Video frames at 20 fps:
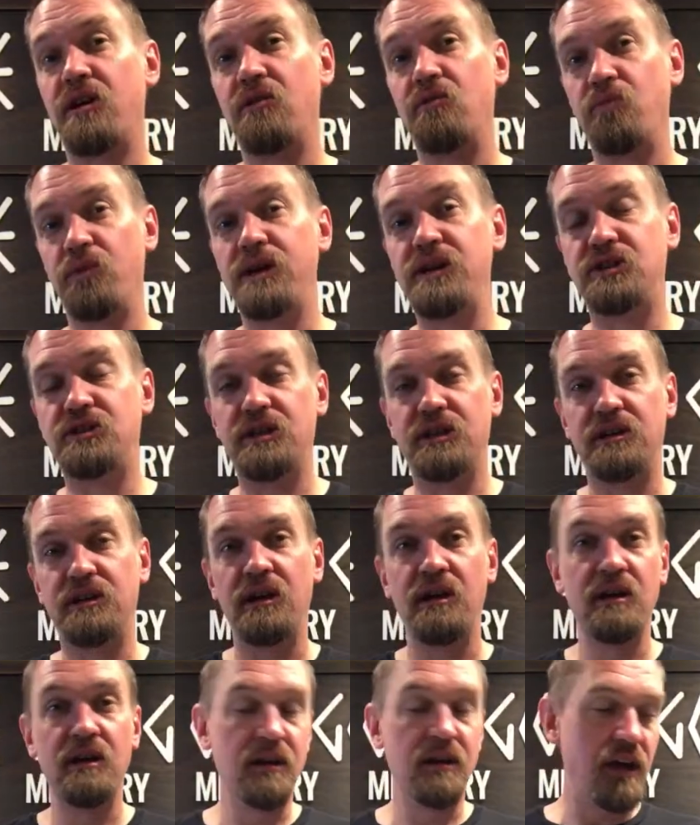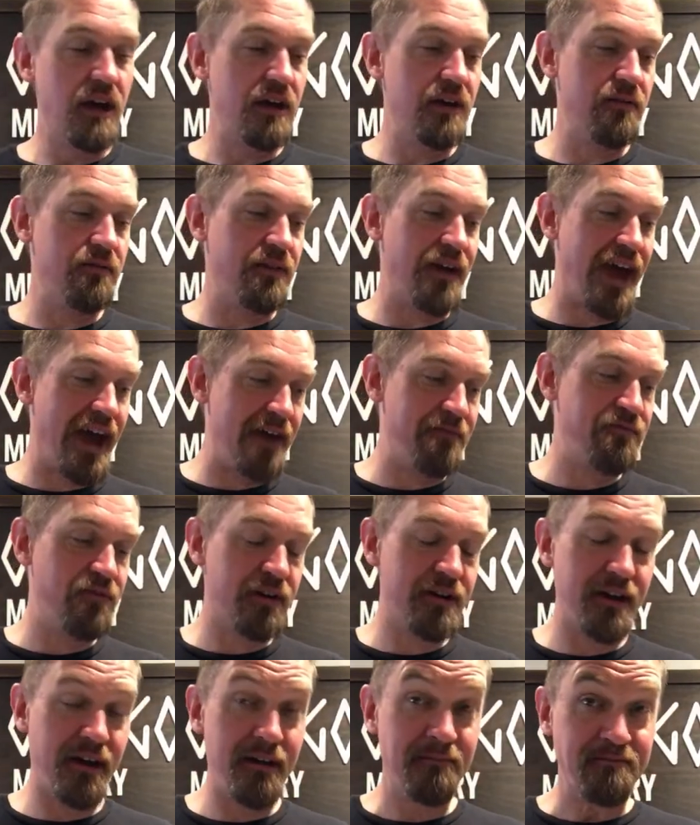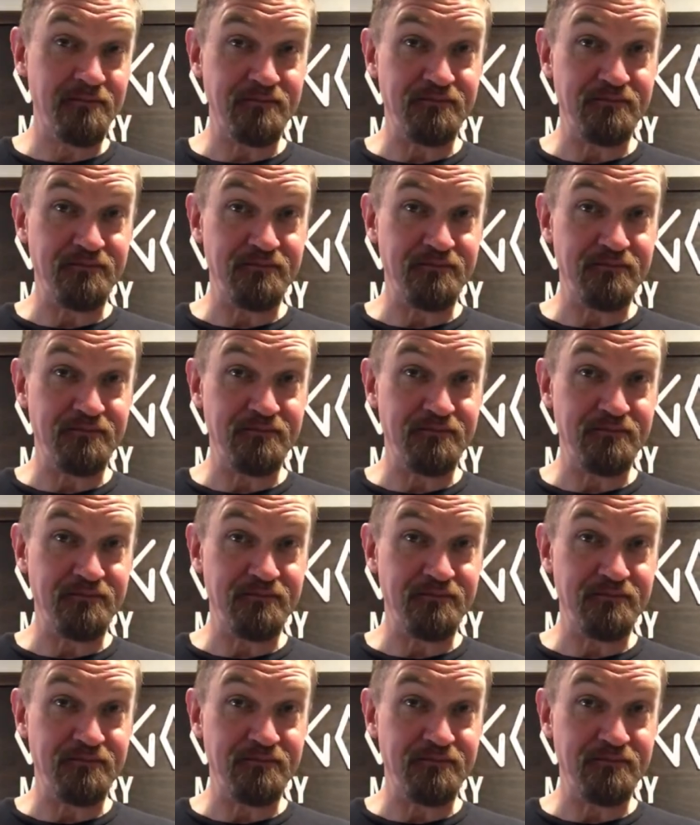region of Africa.